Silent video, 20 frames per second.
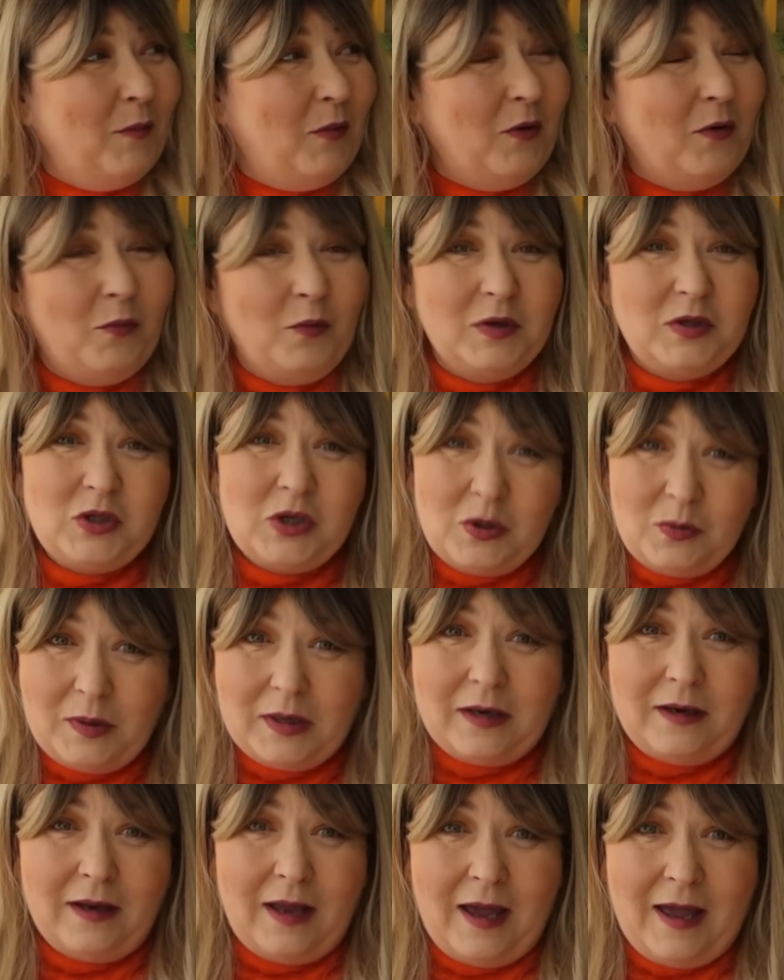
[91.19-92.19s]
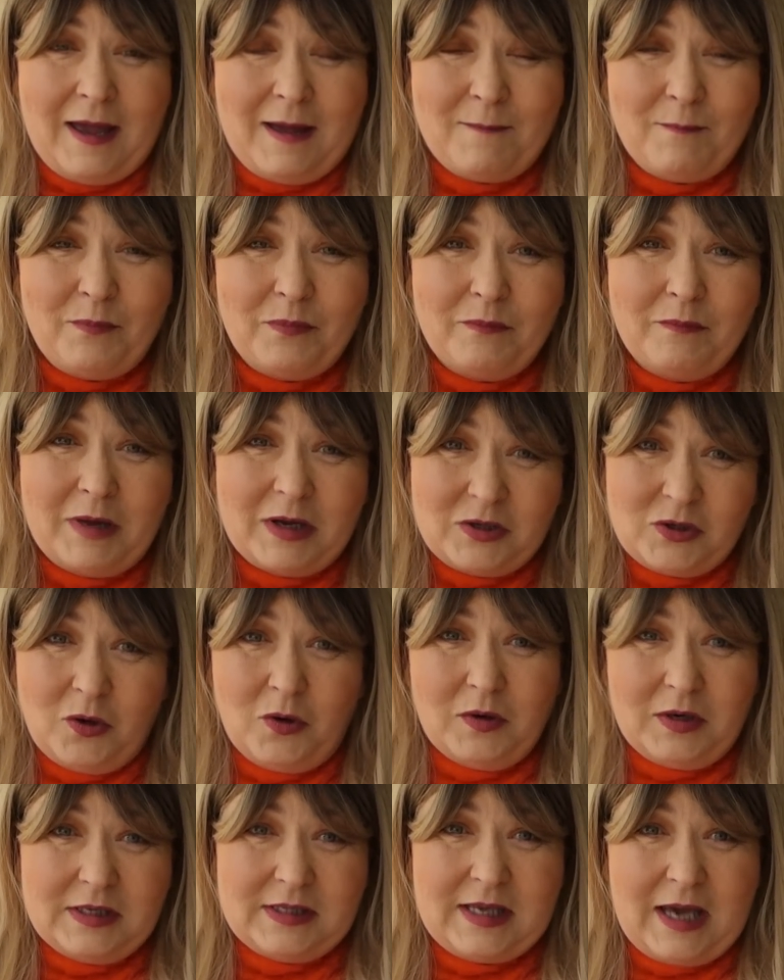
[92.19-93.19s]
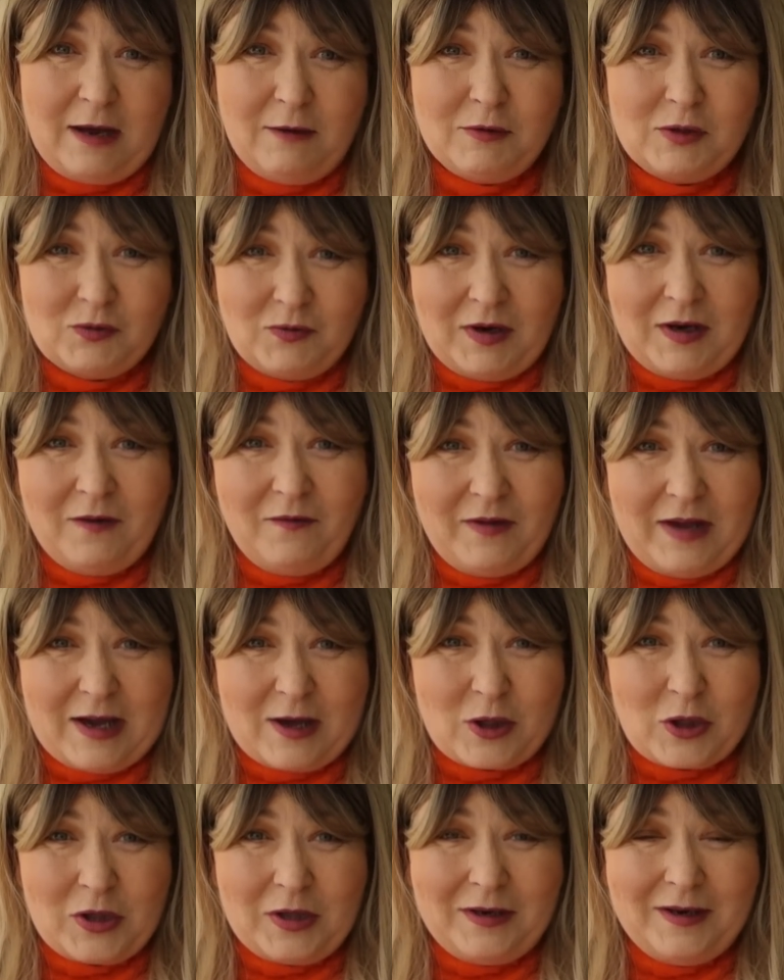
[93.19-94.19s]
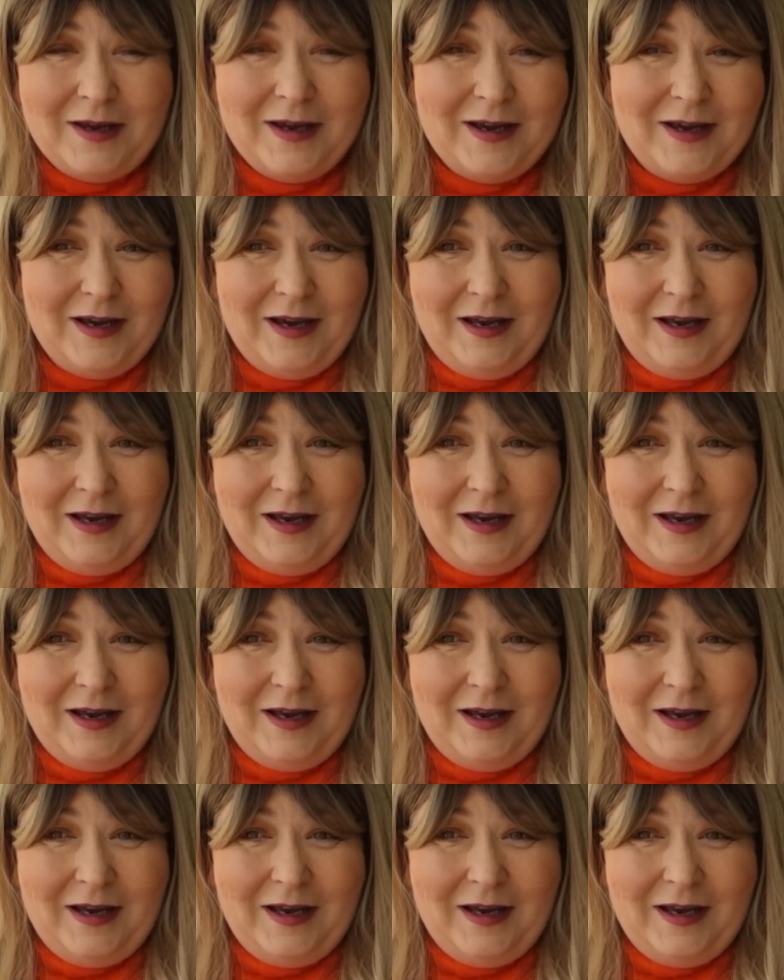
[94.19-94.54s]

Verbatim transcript: but we're doing um, my daughter's house renovation,